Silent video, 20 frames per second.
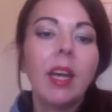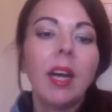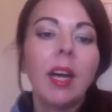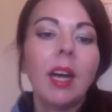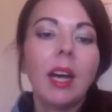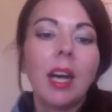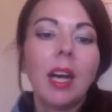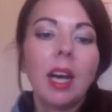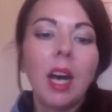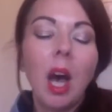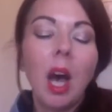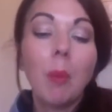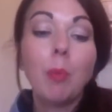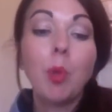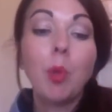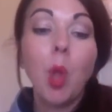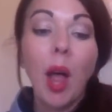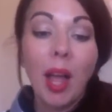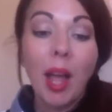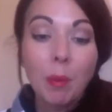
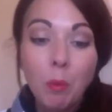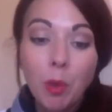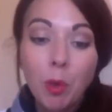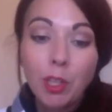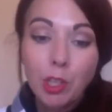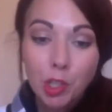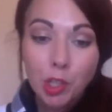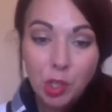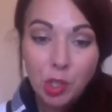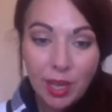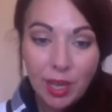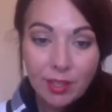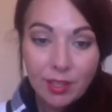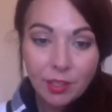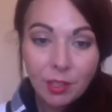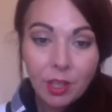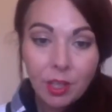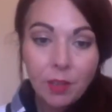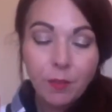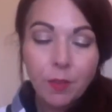Apply moisturizer
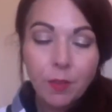if